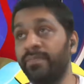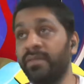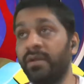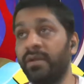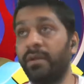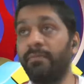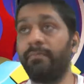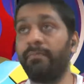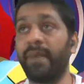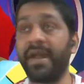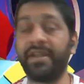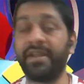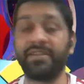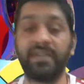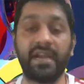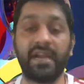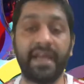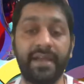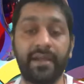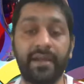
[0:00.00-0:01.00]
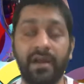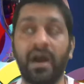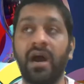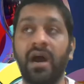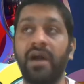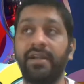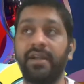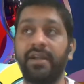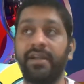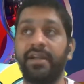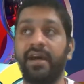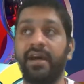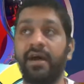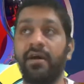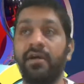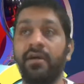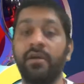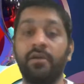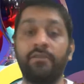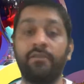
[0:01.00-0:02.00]
manager like
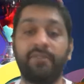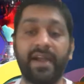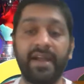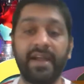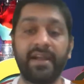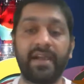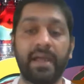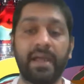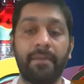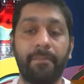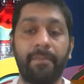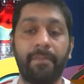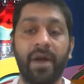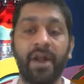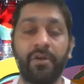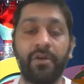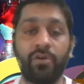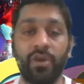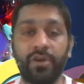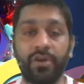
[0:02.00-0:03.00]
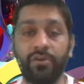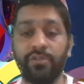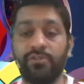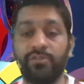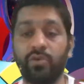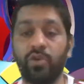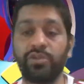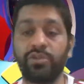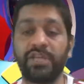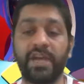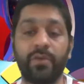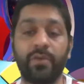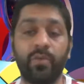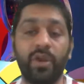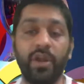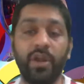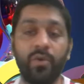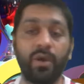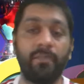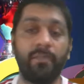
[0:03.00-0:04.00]
Arteta, Frank Lampard, Ole Gunnar Solskjaer
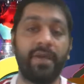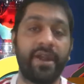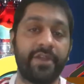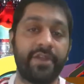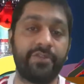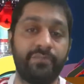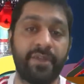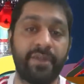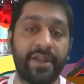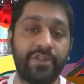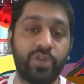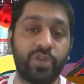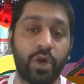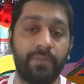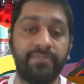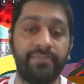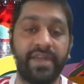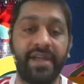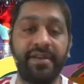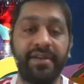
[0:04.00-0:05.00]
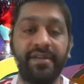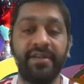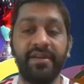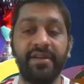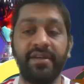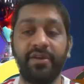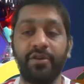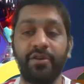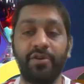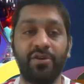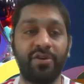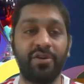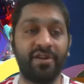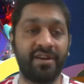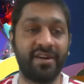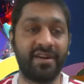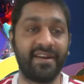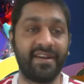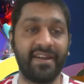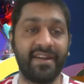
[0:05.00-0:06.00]
will do a better job than
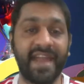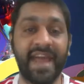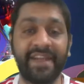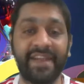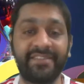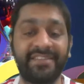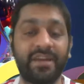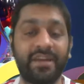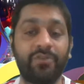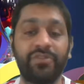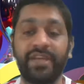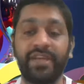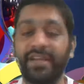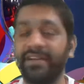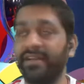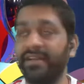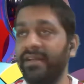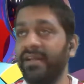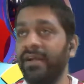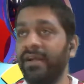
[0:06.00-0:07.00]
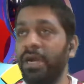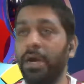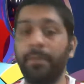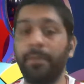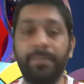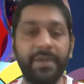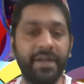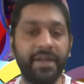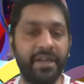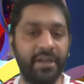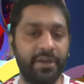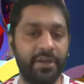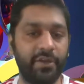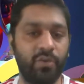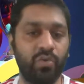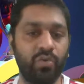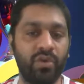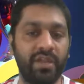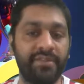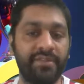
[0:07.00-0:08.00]
Gareth Southgate. Completely
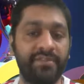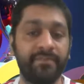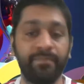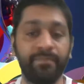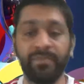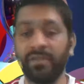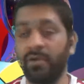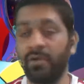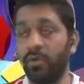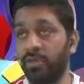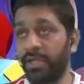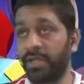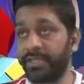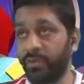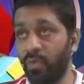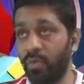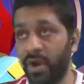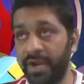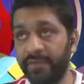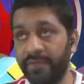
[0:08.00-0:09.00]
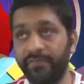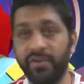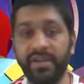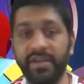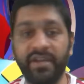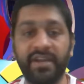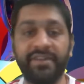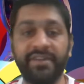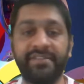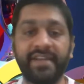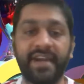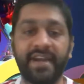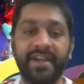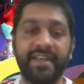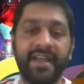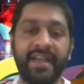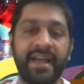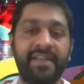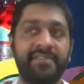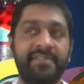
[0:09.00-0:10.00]
clueless. Such a wonderful England side he
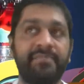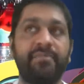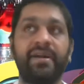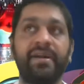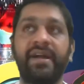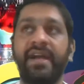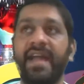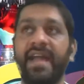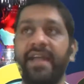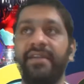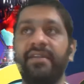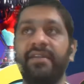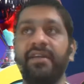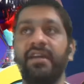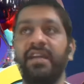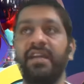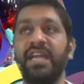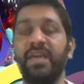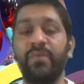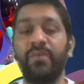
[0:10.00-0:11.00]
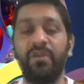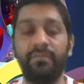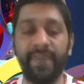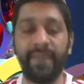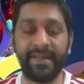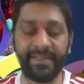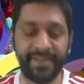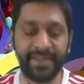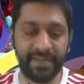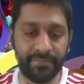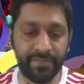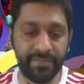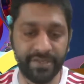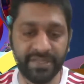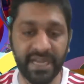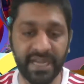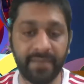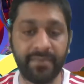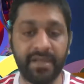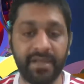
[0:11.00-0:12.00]
has, but again he will mess it up this
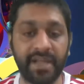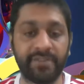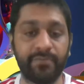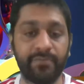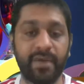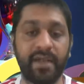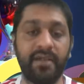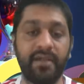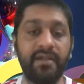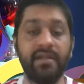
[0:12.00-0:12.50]
time as well.